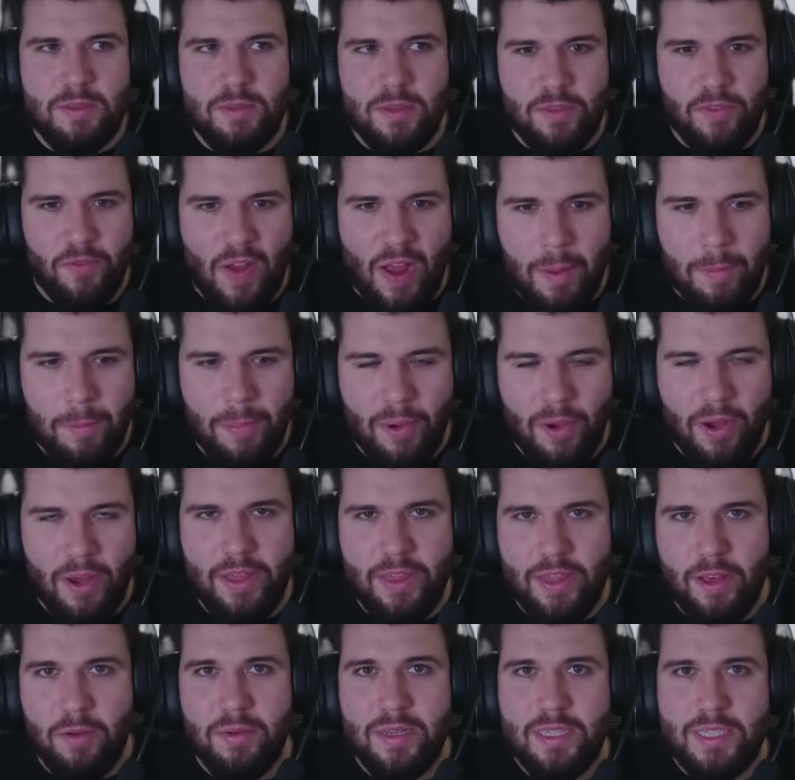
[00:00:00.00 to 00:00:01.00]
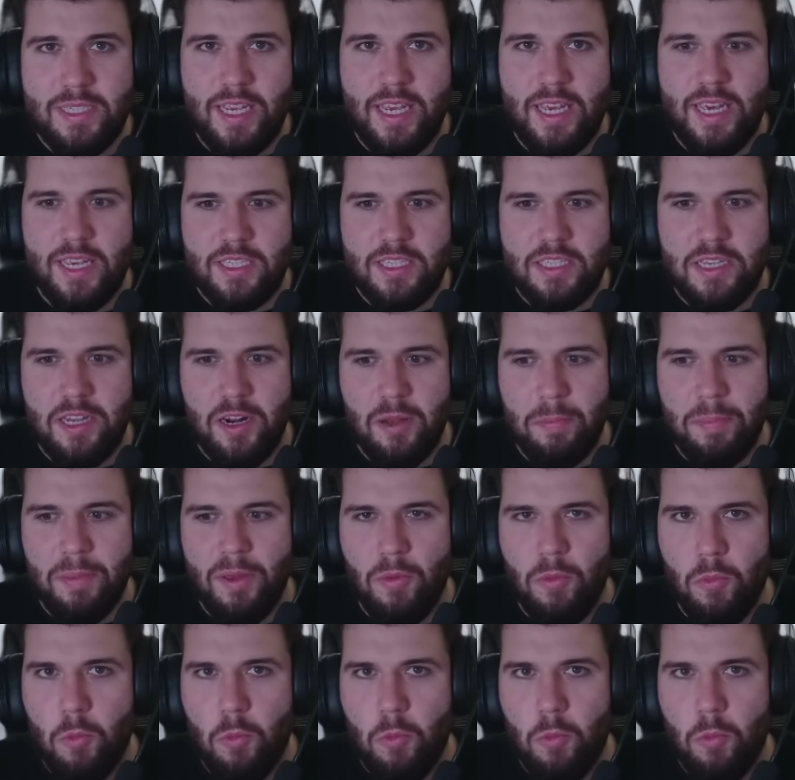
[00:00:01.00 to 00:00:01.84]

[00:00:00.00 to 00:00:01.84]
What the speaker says: vampire that we see is going to be